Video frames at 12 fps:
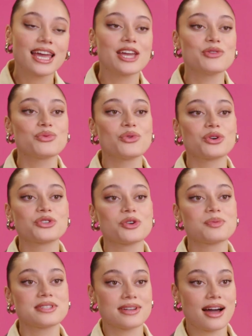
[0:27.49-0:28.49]
in
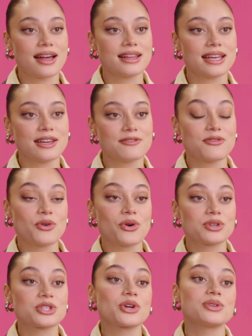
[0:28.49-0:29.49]
wardrobe styling
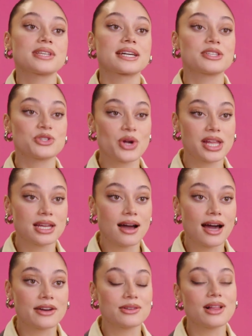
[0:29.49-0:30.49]
for shows like Australian
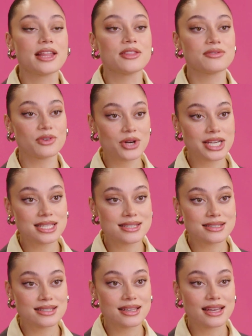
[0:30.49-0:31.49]
Idol and The
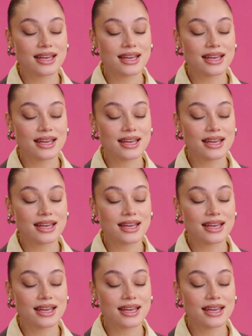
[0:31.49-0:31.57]
Voice.